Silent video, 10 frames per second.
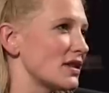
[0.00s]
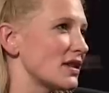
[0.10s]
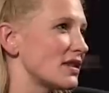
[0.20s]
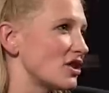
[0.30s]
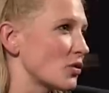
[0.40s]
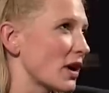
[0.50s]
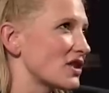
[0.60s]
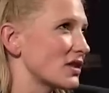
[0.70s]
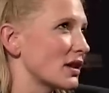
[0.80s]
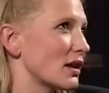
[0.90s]
Is it a
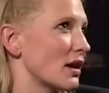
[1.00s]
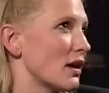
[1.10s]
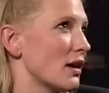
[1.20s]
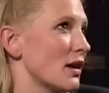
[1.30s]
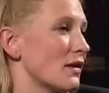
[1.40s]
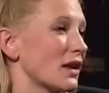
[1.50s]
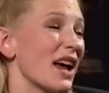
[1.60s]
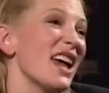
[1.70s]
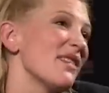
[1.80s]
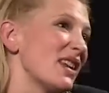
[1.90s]
situation that, that
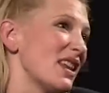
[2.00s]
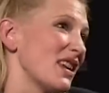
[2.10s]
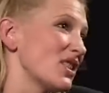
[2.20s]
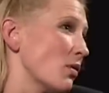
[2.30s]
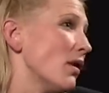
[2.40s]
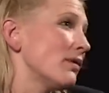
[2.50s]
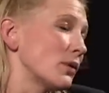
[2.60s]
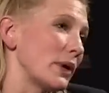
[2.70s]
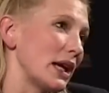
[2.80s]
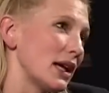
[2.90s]
I have anything to offer,
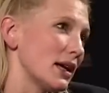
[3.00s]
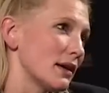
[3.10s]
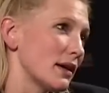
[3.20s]
really?